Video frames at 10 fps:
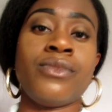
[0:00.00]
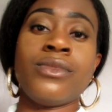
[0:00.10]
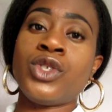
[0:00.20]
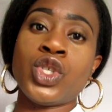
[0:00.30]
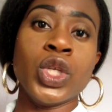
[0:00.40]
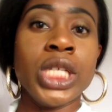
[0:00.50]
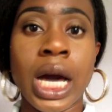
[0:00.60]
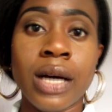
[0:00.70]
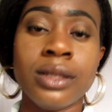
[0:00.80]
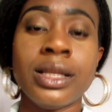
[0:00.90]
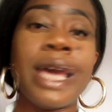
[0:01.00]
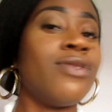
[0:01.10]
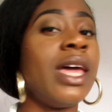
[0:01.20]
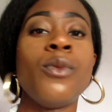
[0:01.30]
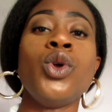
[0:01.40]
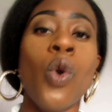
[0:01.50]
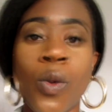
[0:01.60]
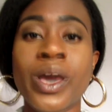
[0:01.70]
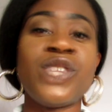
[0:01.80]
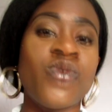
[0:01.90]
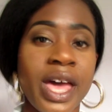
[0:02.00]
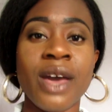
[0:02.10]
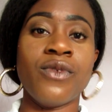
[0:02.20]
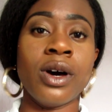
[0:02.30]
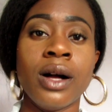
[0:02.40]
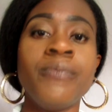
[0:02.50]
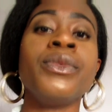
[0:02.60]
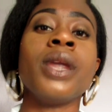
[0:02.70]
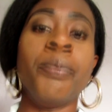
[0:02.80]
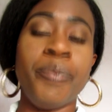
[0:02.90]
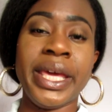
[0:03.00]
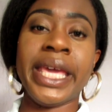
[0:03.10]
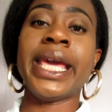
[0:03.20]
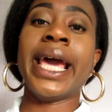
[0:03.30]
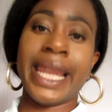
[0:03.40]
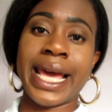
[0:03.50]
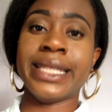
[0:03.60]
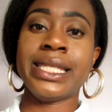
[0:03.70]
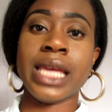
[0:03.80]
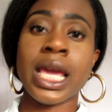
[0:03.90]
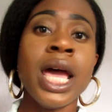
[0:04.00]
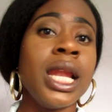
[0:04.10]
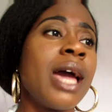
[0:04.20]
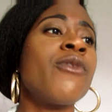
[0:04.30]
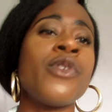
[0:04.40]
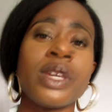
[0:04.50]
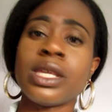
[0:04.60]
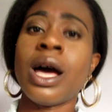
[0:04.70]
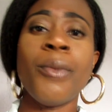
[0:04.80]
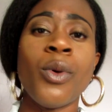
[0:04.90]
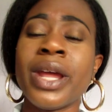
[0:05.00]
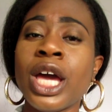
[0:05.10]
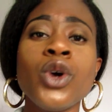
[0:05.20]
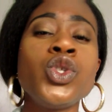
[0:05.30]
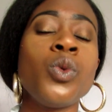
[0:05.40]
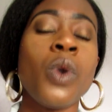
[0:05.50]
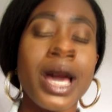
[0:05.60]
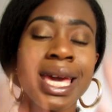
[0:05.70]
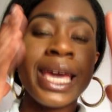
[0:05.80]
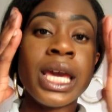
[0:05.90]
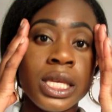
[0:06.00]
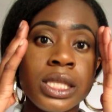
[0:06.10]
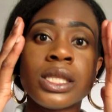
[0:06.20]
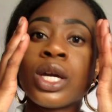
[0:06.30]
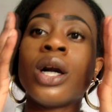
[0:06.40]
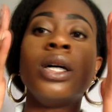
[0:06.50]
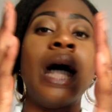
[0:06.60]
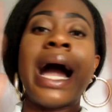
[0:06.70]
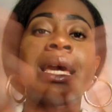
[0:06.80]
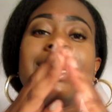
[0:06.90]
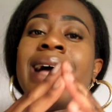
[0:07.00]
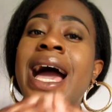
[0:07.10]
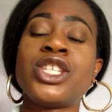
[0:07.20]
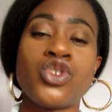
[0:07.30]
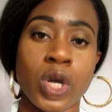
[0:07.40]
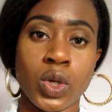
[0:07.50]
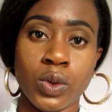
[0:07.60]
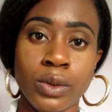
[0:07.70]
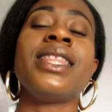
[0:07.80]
Sonia. Like, they would always forever be an auntie. Like, for example, when I go to work, I struggle.